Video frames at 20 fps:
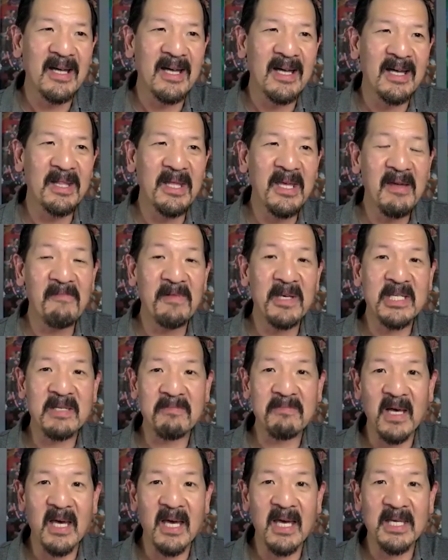leave this
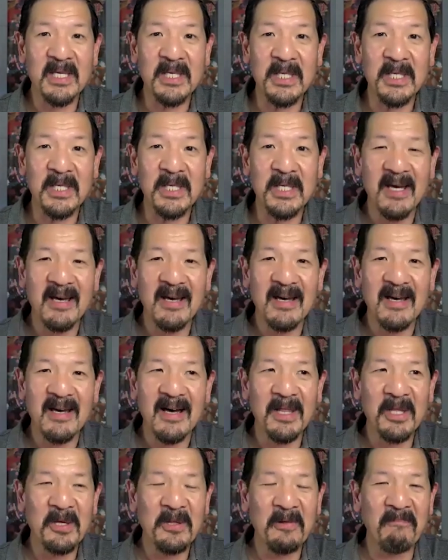place a
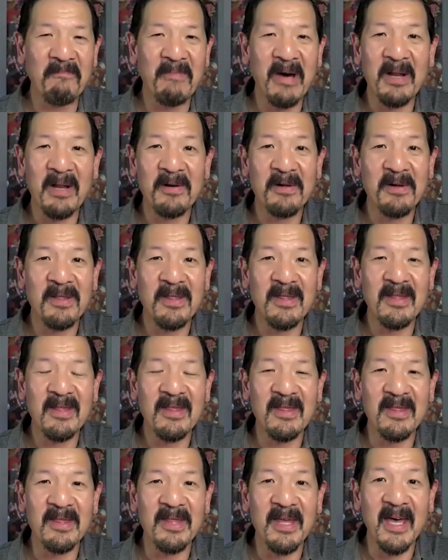little better
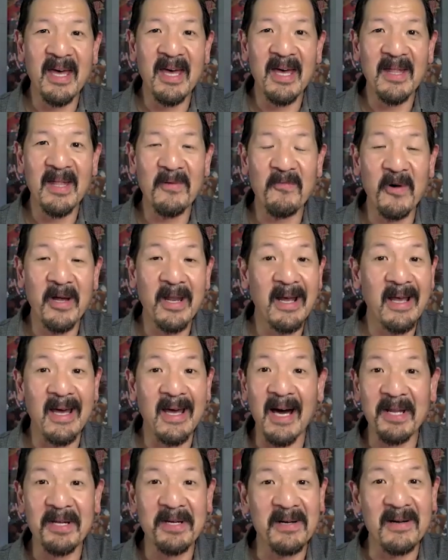than when I
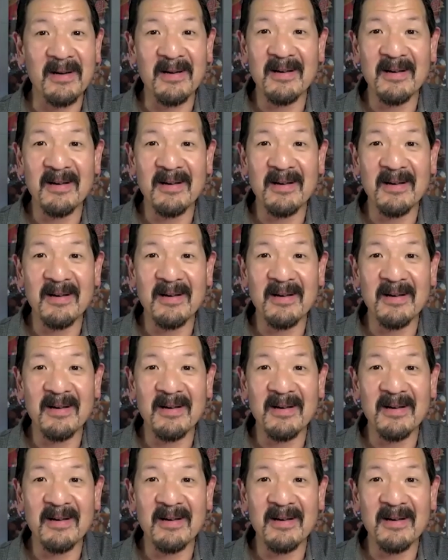got here.